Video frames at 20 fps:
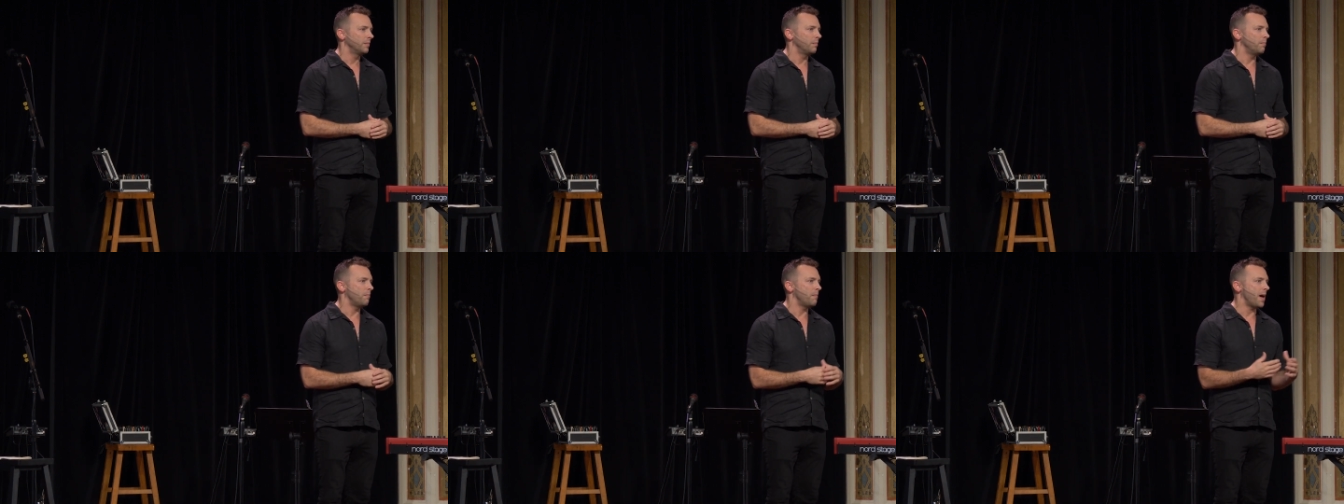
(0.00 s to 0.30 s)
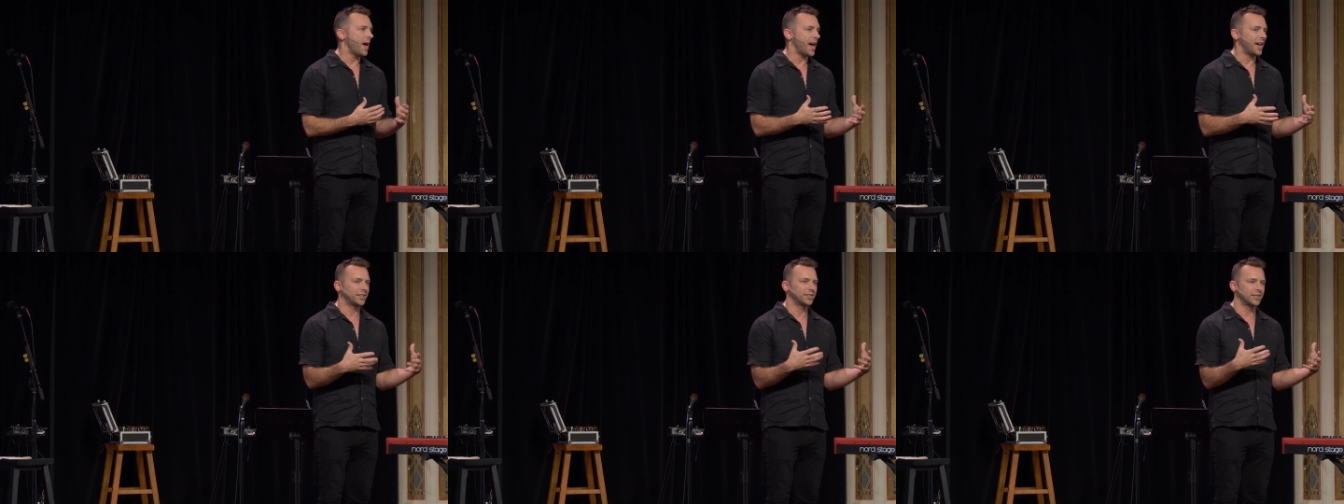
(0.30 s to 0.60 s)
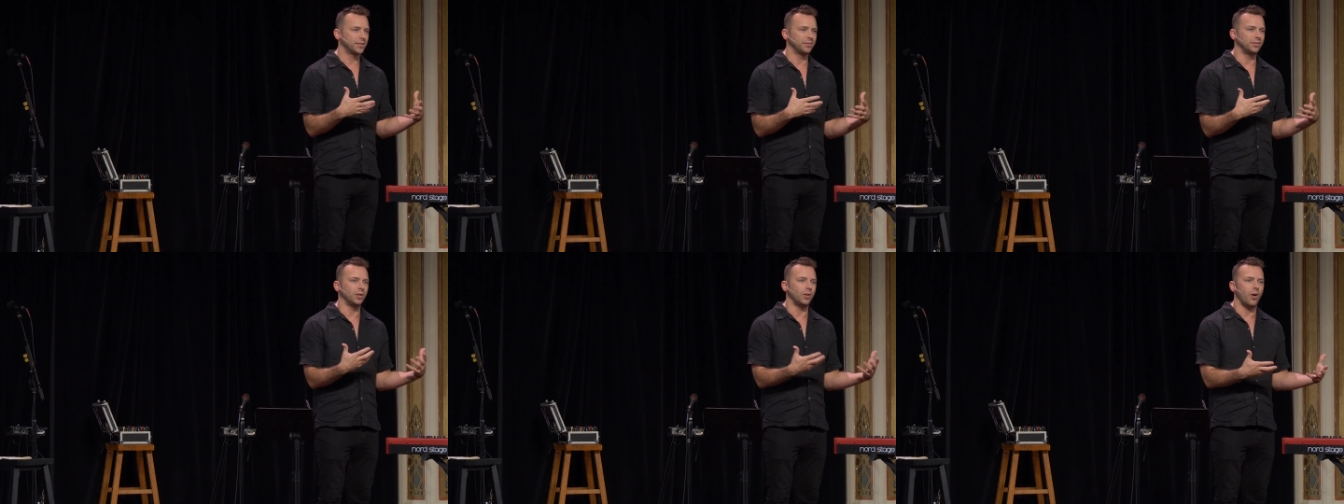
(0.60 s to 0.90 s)

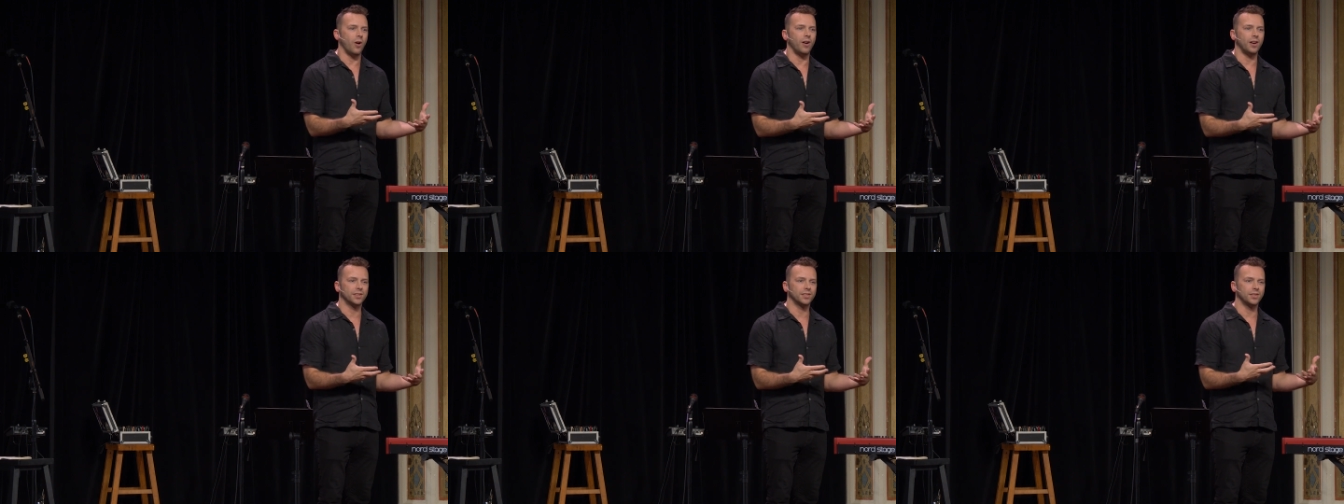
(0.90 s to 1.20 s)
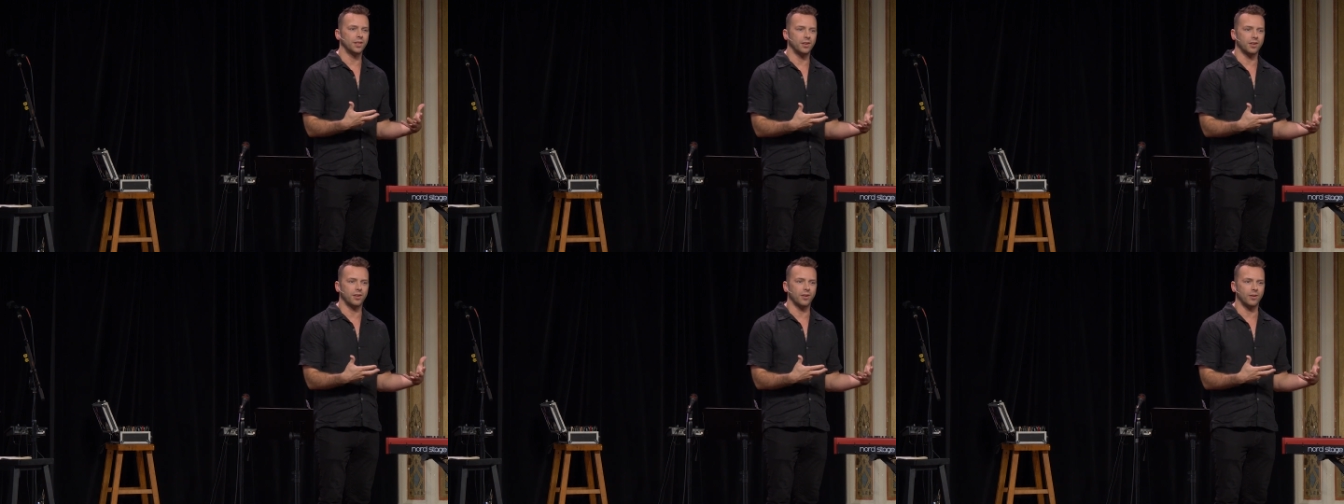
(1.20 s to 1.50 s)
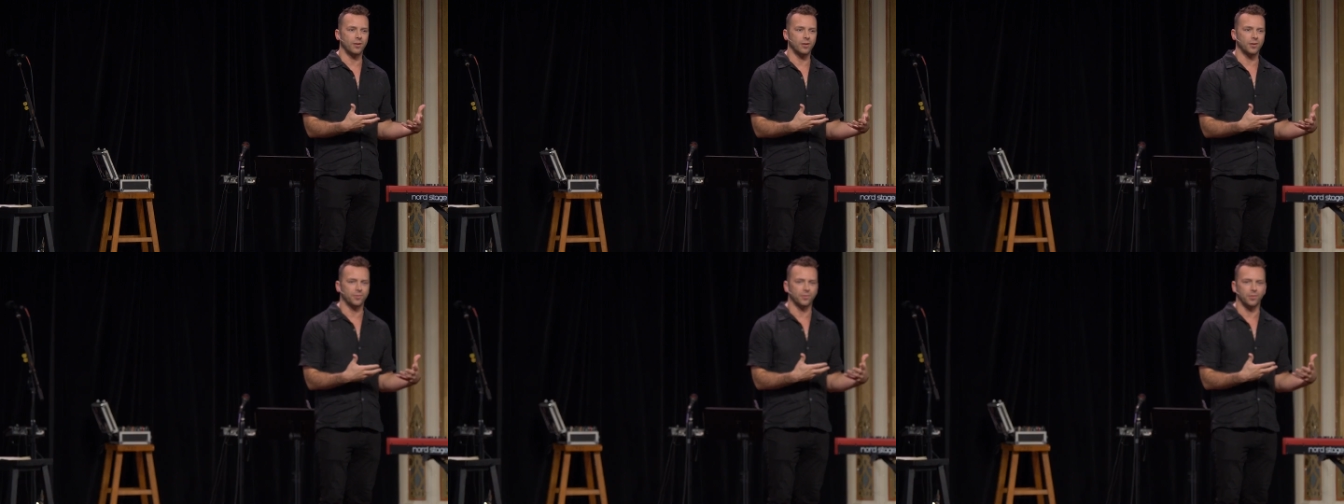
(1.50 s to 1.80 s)
massive loss that
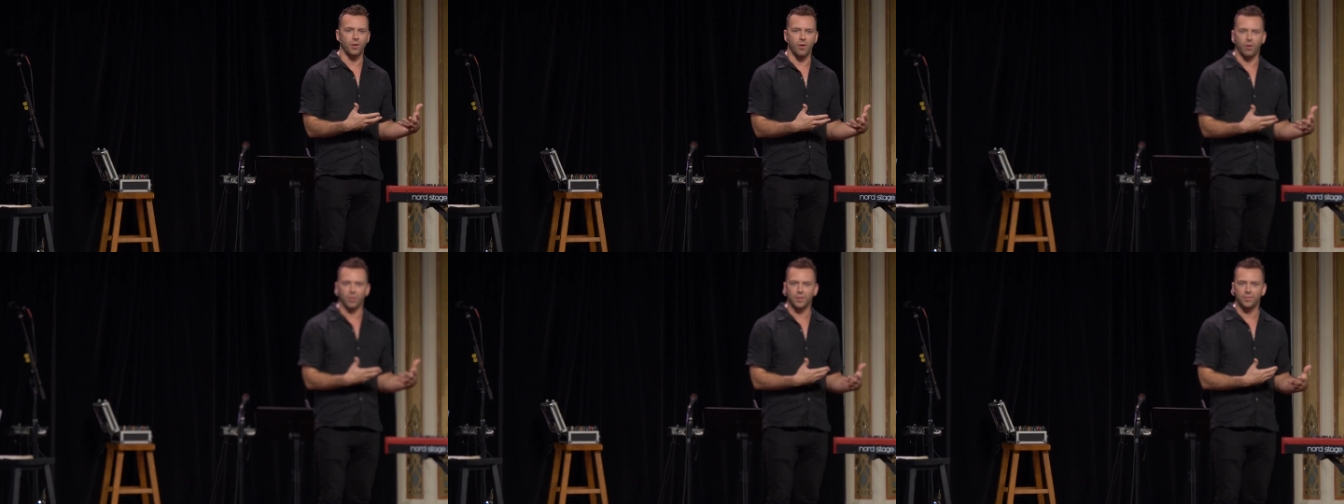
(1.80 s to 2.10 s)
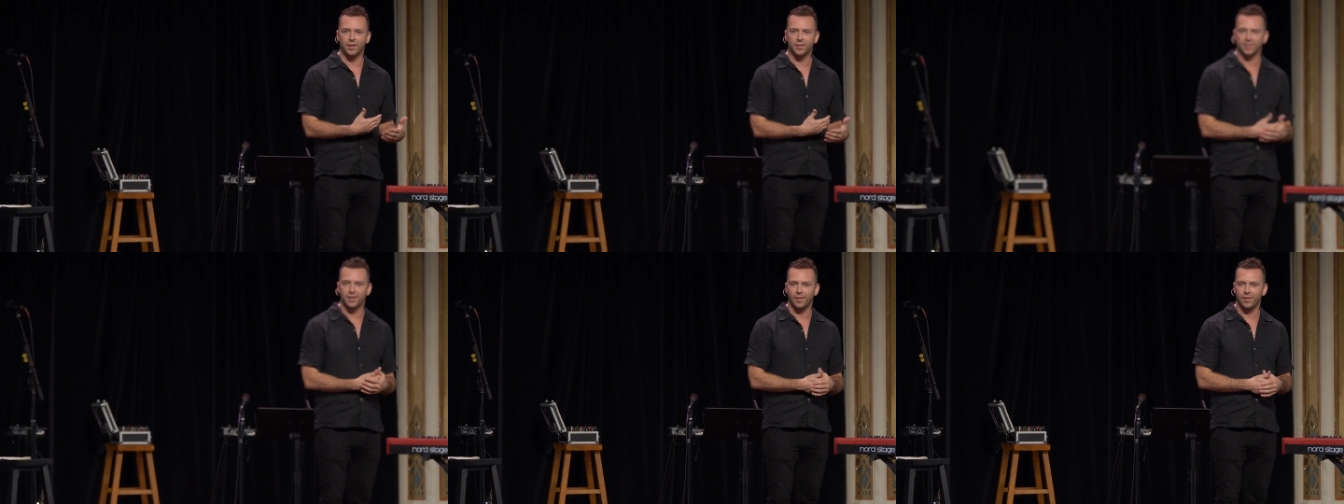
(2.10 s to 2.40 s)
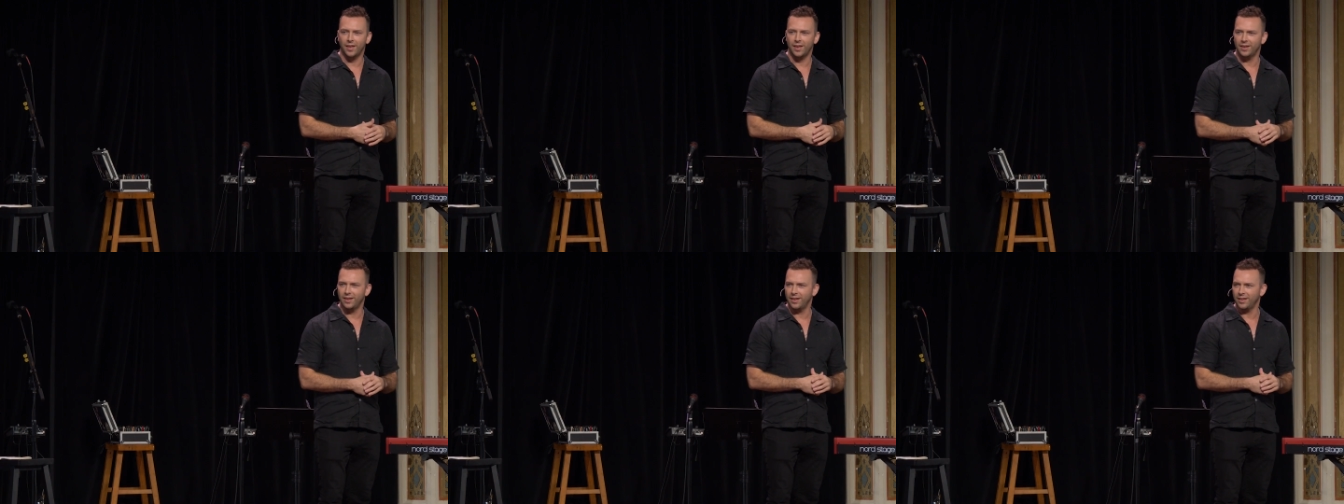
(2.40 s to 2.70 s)
occurred for all of us
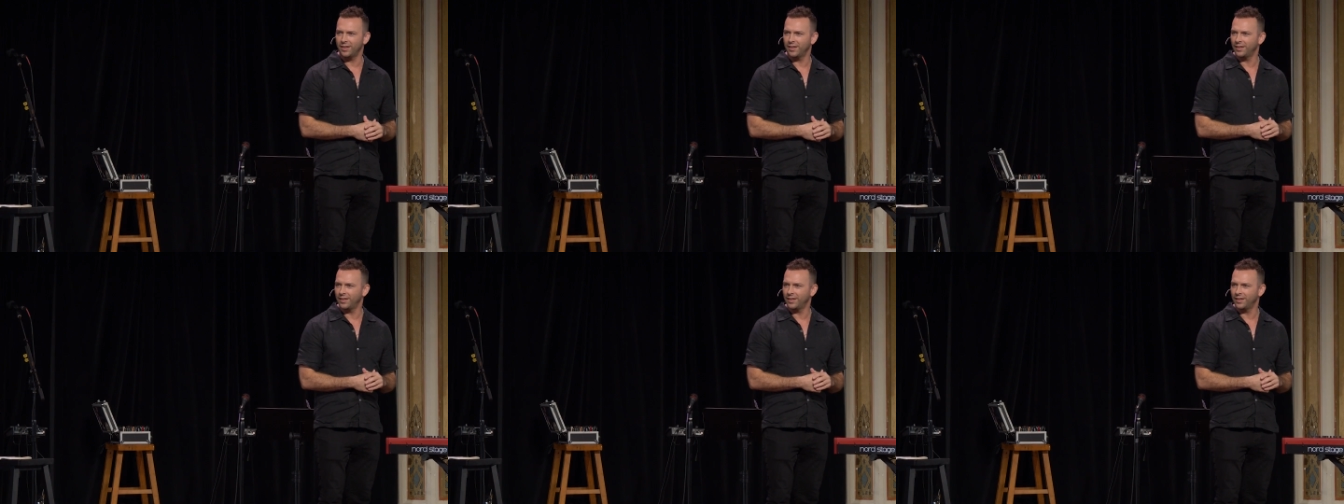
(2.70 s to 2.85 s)
on that day?